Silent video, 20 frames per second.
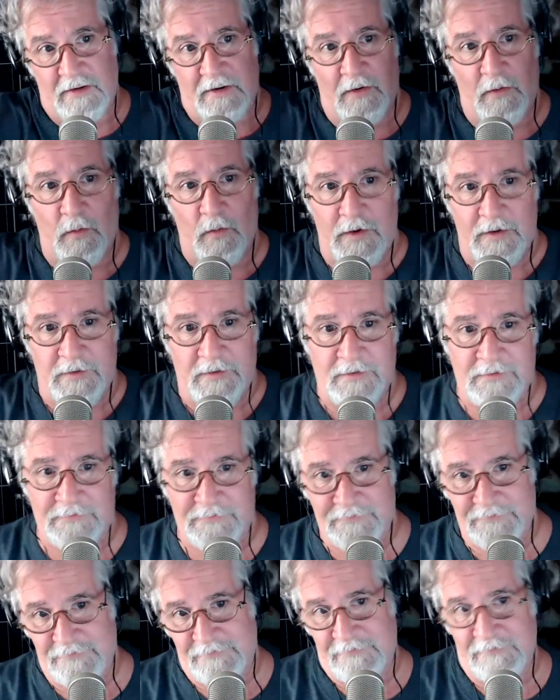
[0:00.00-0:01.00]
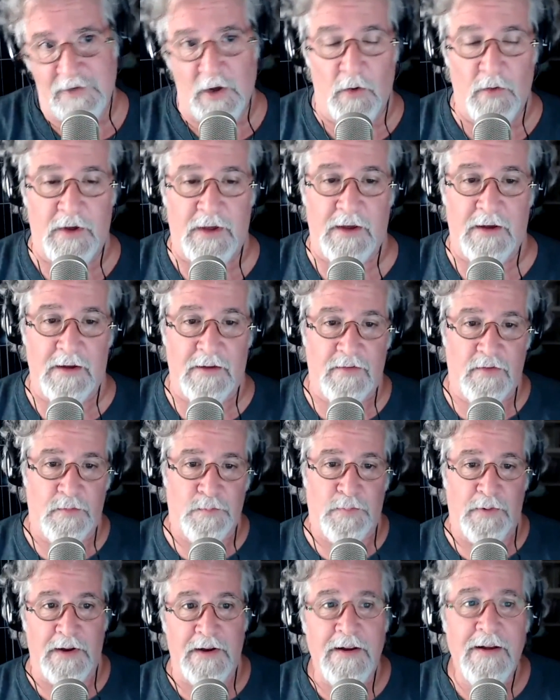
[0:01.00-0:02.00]
know, with no kids,
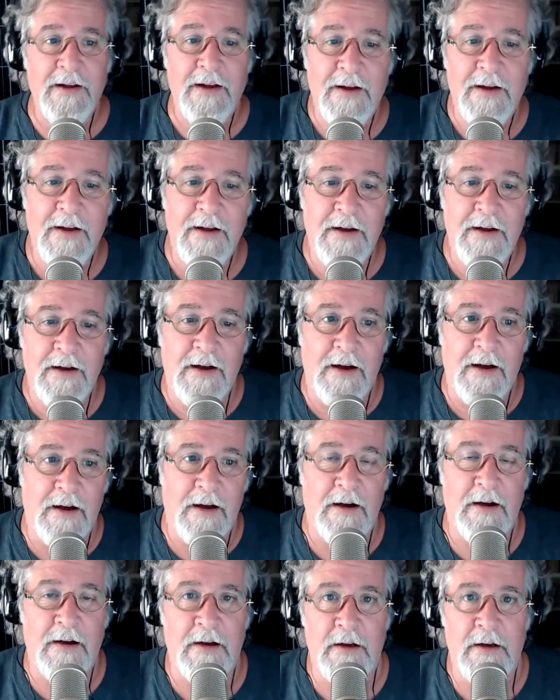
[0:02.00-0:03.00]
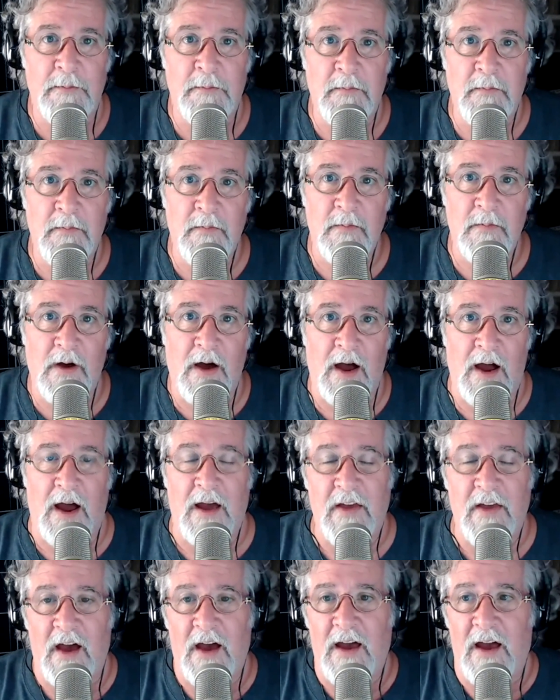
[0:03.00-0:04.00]
but I
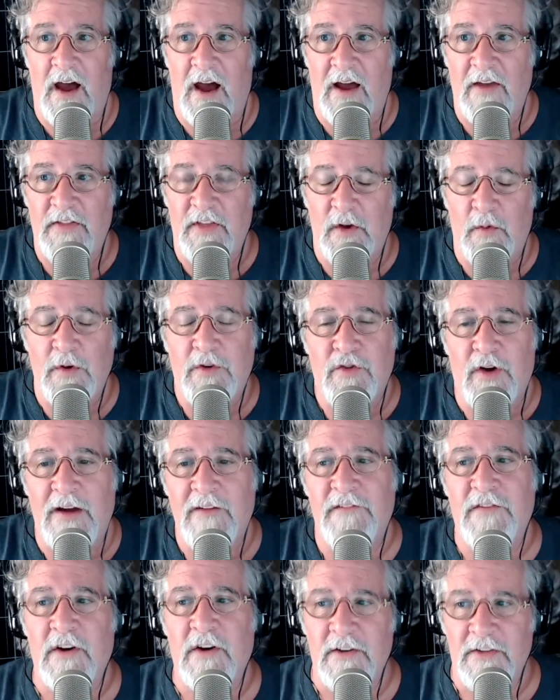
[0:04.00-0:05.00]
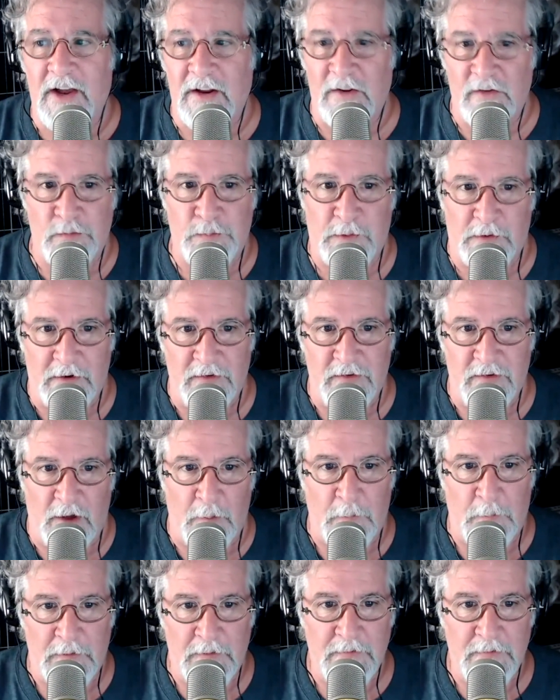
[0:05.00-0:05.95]
think we try and vary that experience up.